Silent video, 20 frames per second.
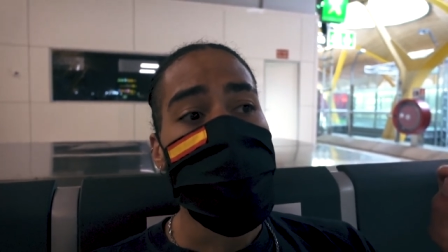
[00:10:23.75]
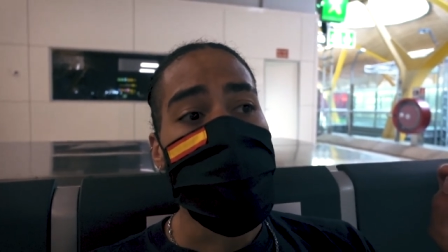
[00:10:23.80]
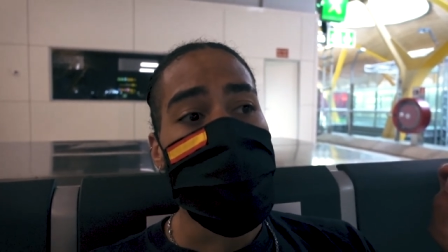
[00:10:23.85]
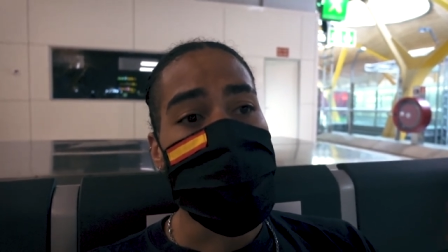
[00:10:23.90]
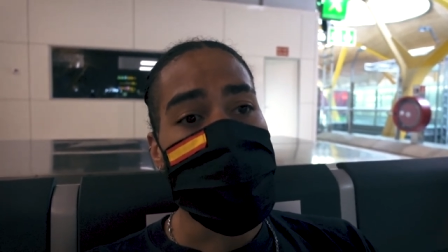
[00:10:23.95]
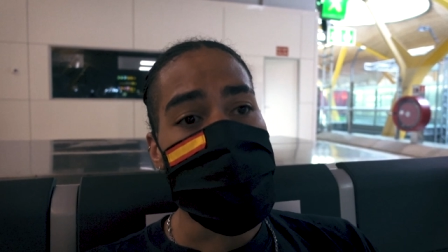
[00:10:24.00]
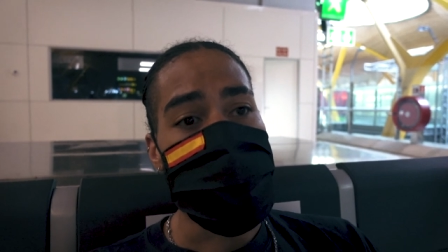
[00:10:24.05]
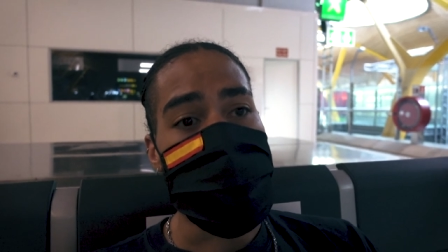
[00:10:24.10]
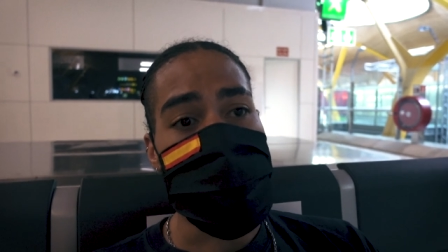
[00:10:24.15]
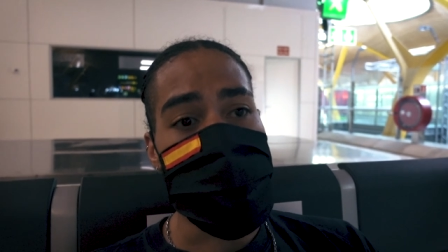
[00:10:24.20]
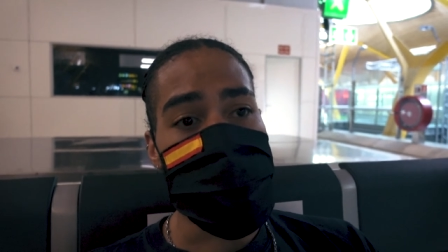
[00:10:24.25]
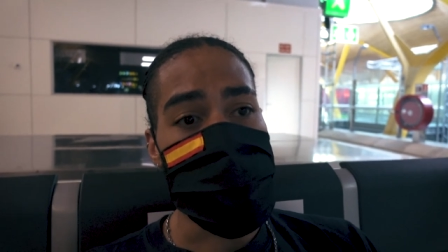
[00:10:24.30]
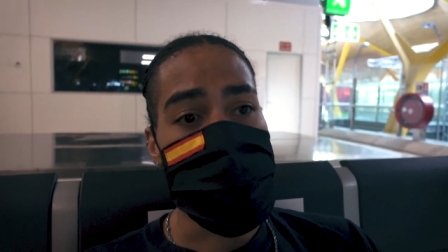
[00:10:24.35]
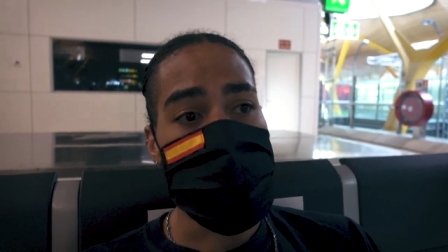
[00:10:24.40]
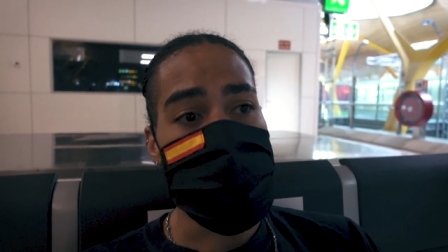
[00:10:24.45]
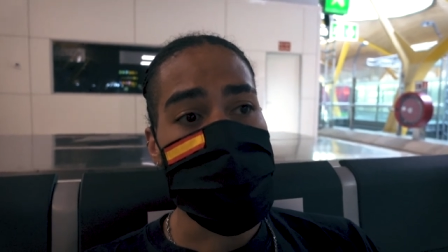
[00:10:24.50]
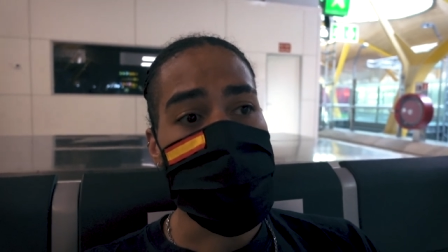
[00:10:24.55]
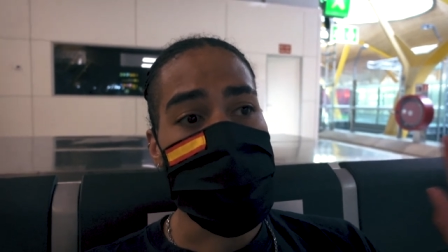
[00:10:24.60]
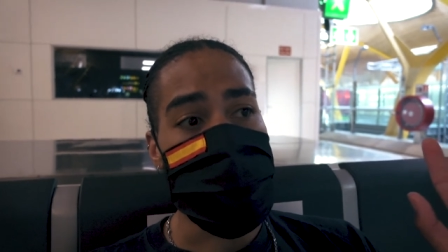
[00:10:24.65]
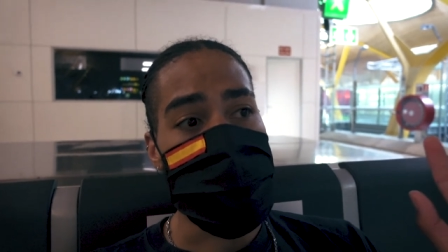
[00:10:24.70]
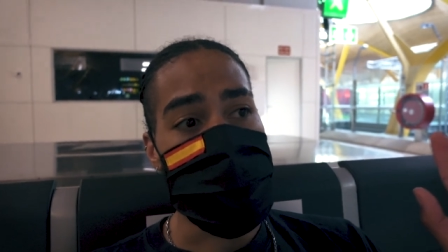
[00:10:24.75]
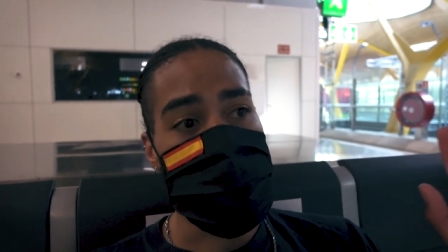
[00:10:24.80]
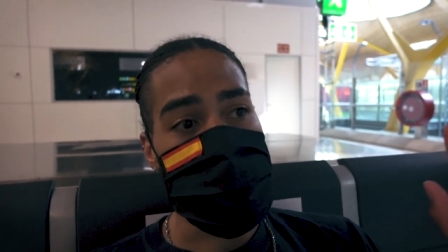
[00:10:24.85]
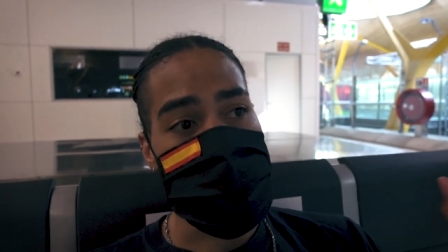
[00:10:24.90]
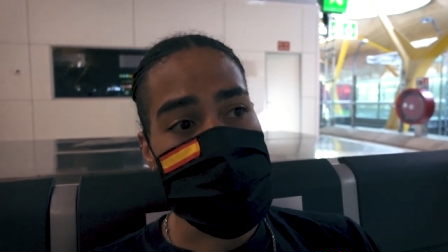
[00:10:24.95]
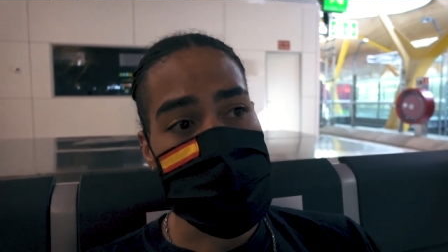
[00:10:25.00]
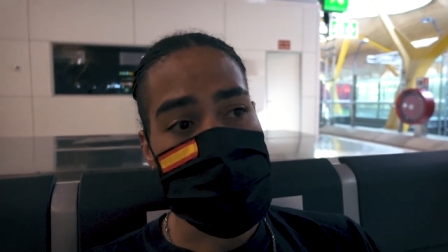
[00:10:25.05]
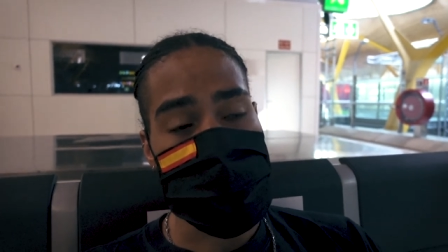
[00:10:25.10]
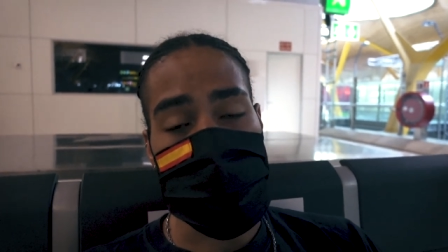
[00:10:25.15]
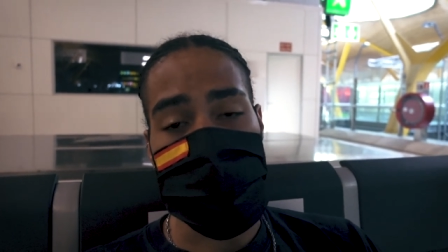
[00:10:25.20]
and Madrid
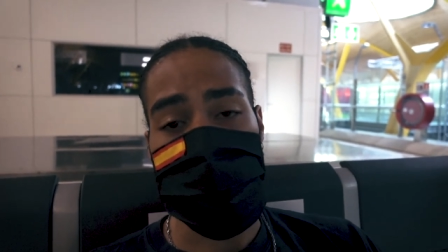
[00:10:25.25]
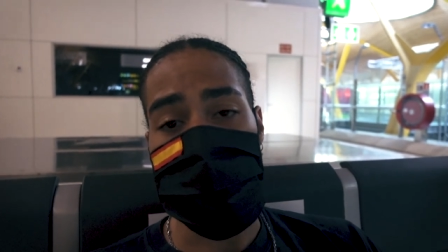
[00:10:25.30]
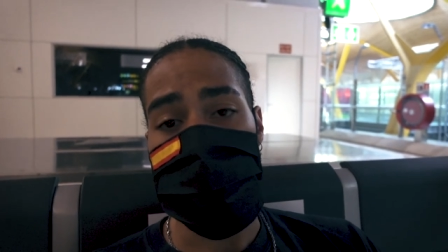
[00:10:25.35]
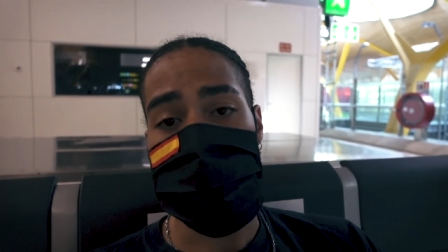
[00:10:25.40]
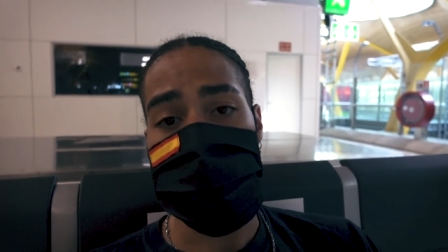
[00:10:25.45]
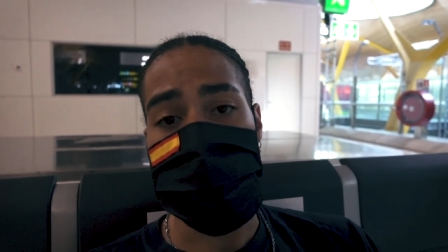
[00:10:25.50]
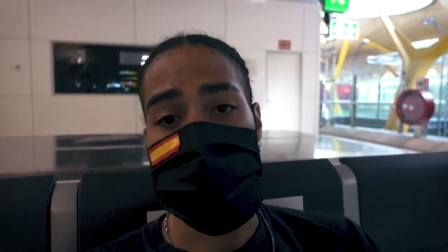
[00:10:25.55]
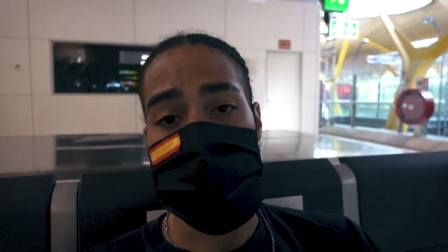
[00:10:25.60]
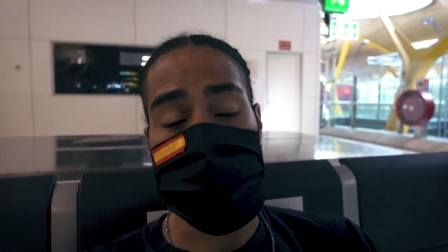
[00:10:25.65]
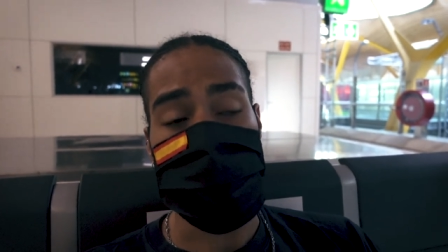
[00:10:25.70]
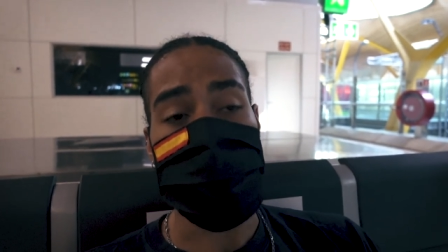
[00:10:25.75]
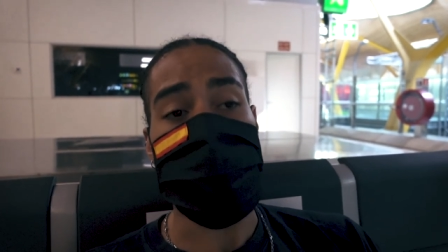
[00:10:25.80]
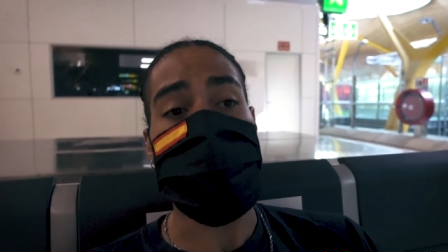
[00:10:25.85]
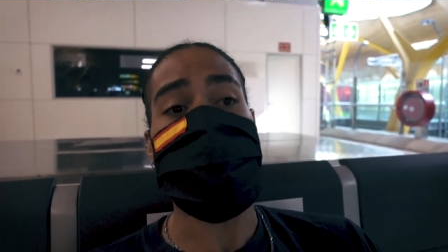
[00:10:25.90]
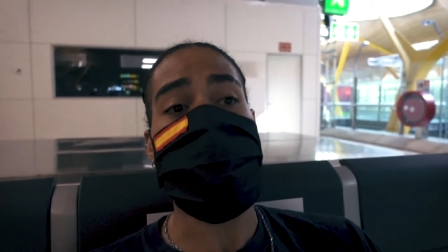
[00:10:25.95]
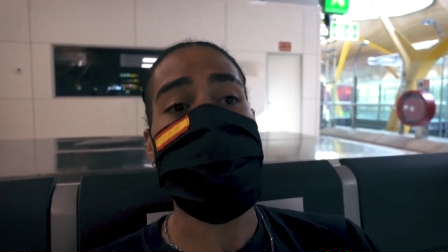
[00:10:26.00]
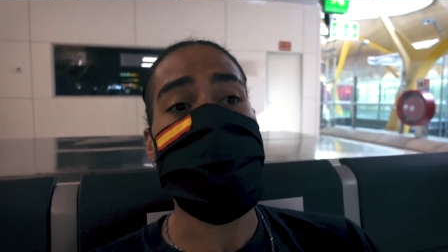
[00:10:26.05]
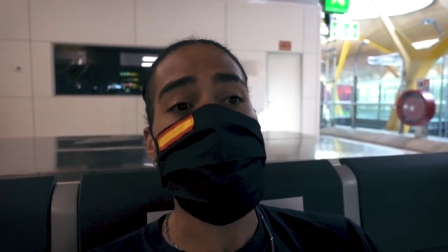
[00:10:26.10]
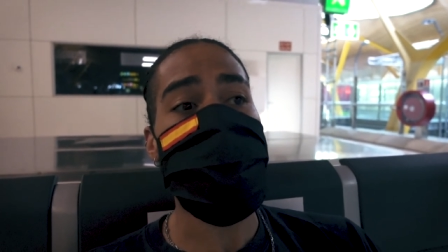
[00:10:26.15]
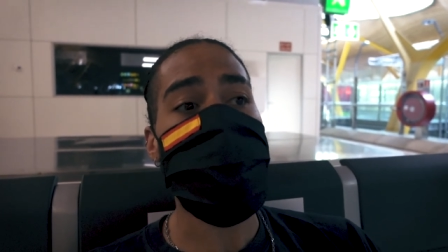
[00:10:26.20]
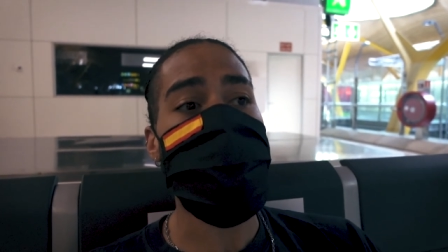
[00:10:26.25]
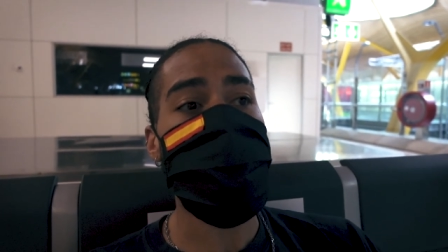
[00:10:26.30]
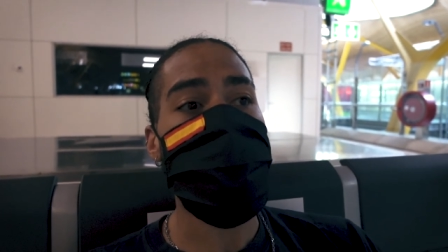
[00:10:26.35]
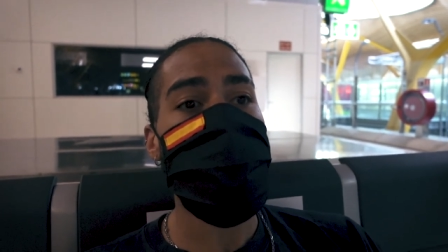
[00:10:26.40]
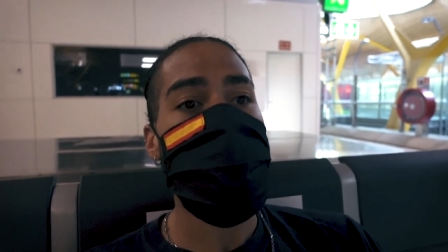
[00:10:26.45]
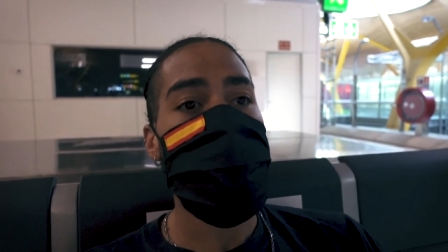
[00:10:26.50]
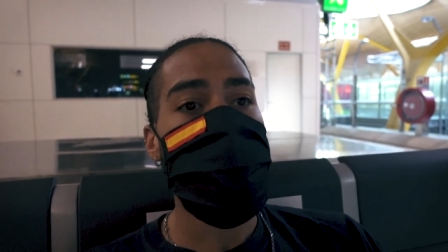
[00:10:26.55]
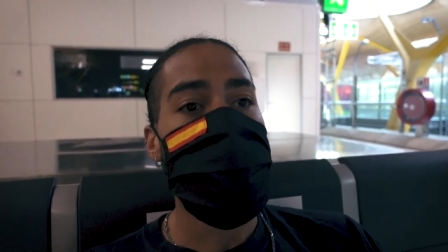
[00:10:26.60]
was definitely on my list.